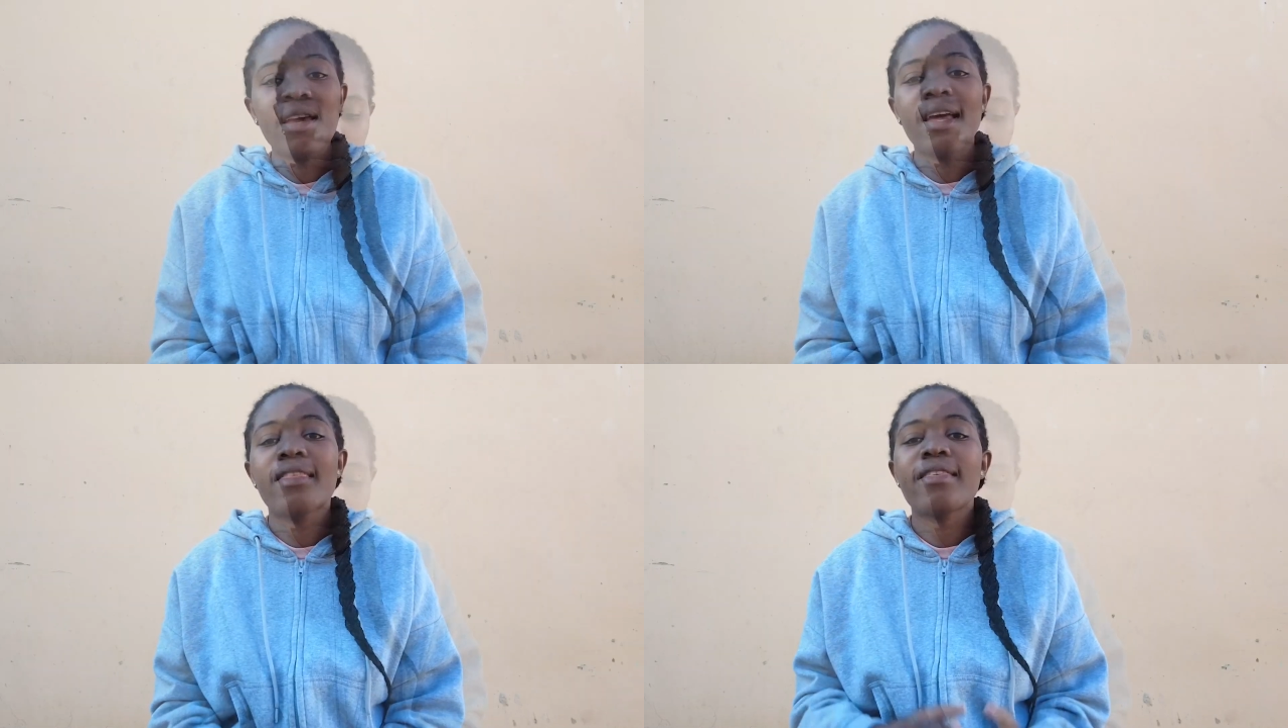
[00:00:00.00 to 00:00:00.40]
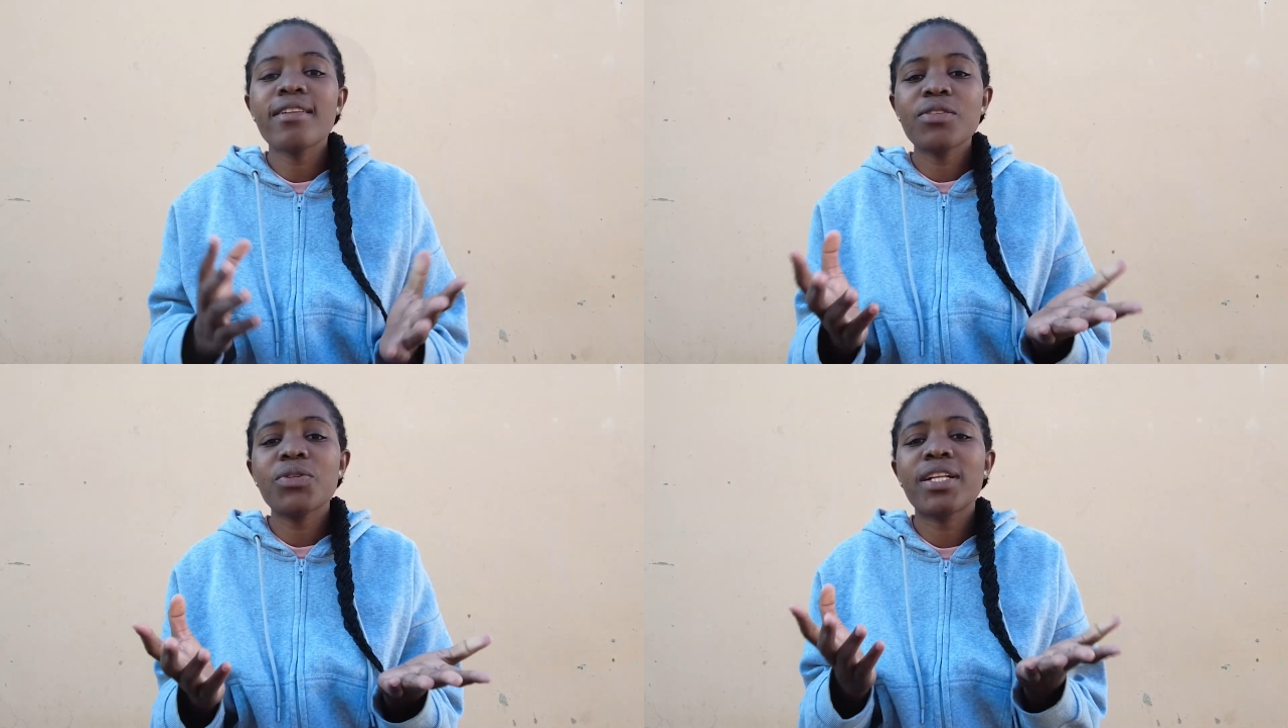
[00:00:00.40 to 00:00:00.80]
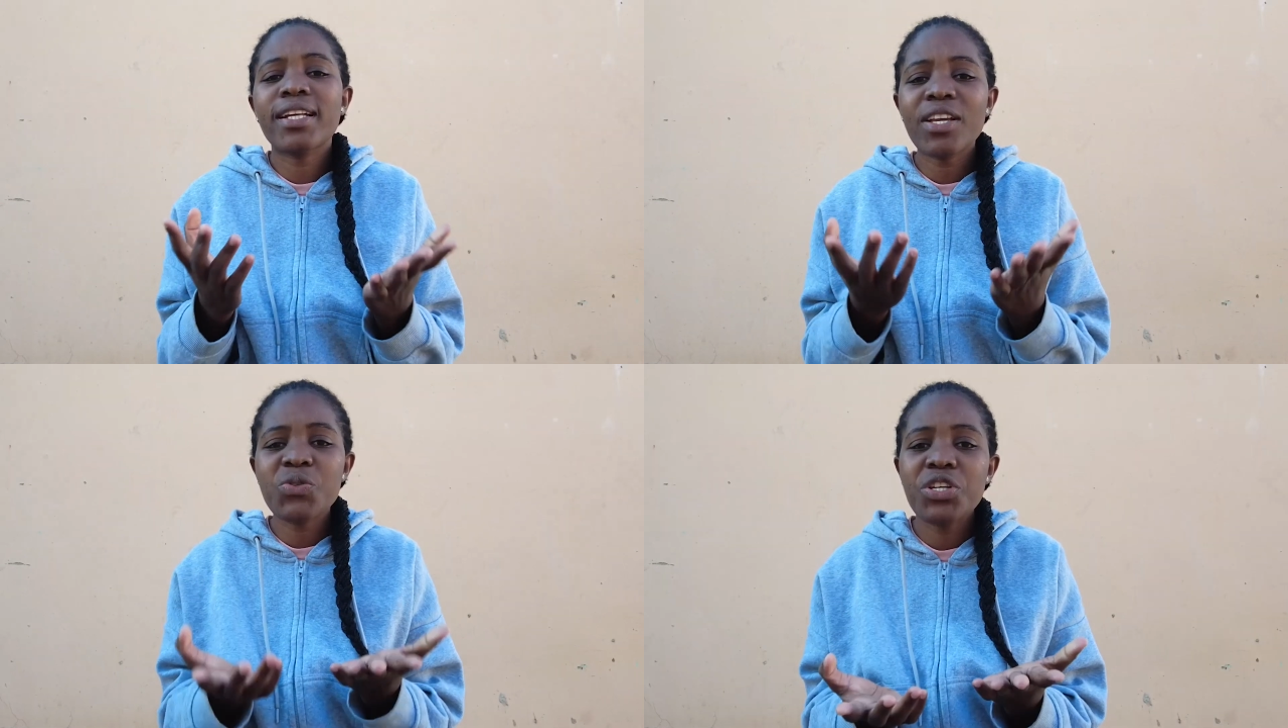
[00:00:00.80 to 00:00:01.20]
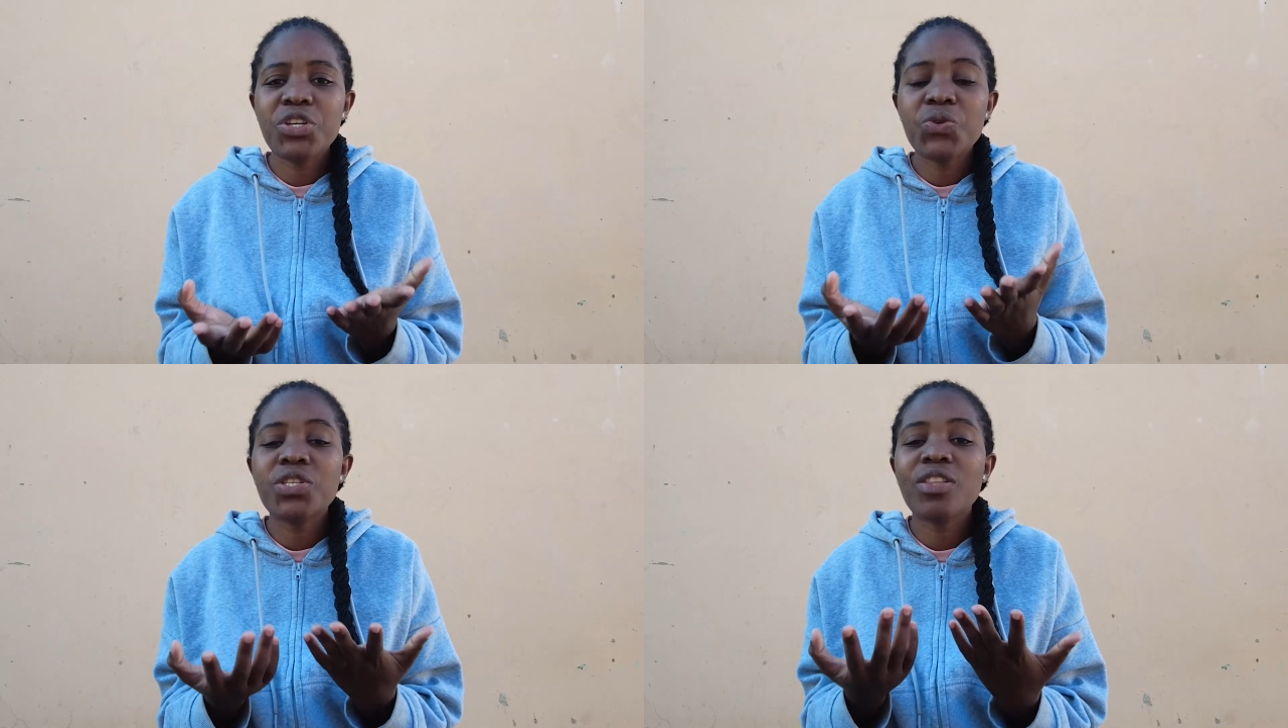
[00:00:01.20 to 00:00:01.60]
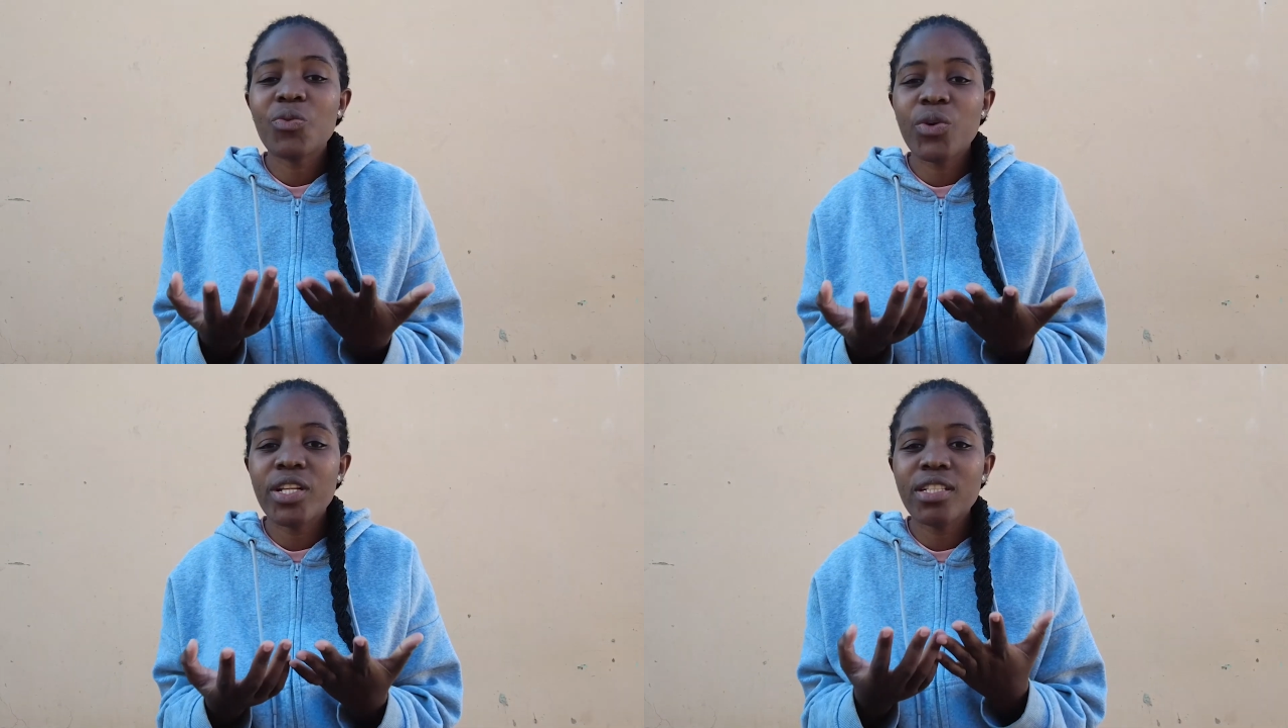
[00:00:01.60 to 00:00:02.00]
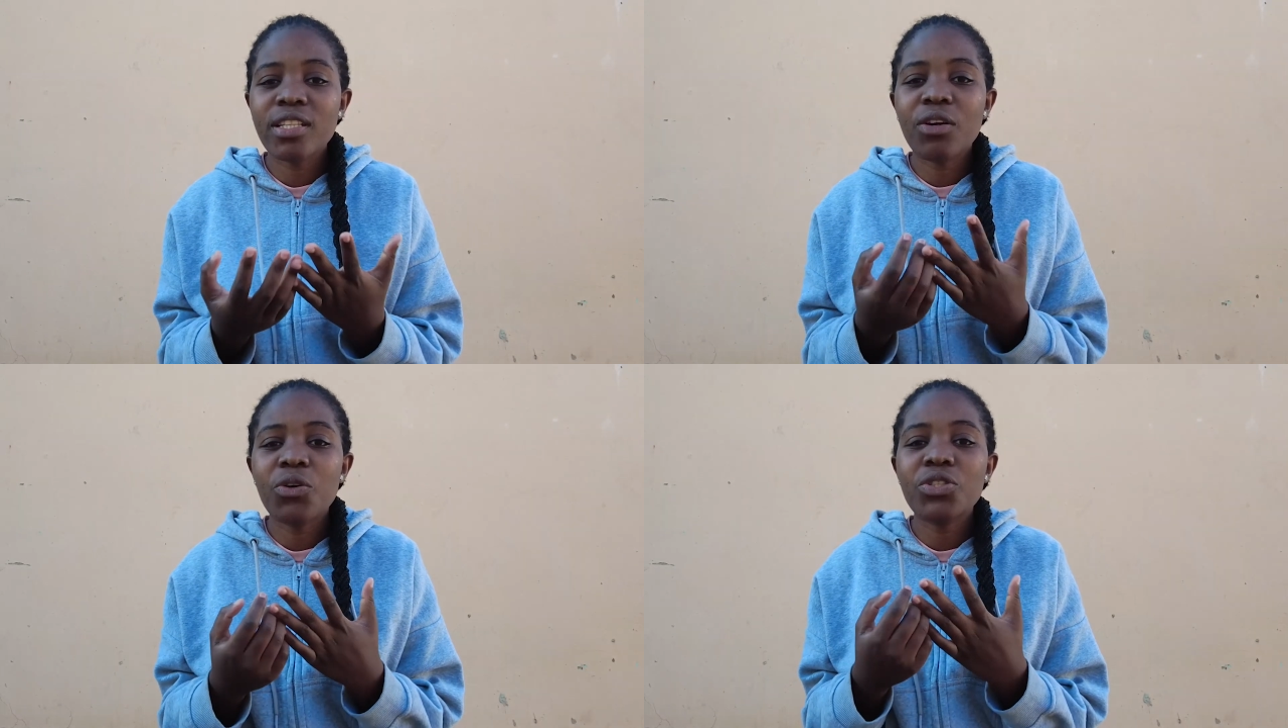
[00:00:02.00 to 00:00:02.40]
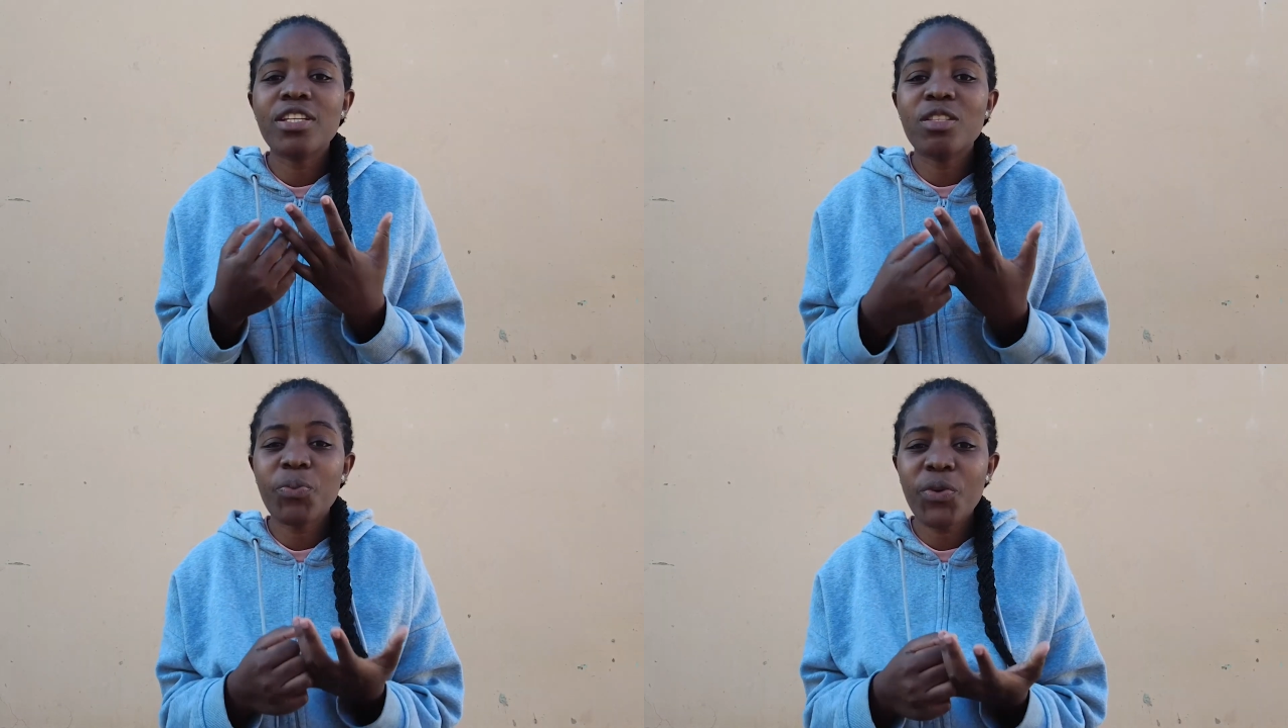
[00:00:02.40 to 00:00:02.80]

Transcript: Yeah, the third tool that I actually use in creating the course is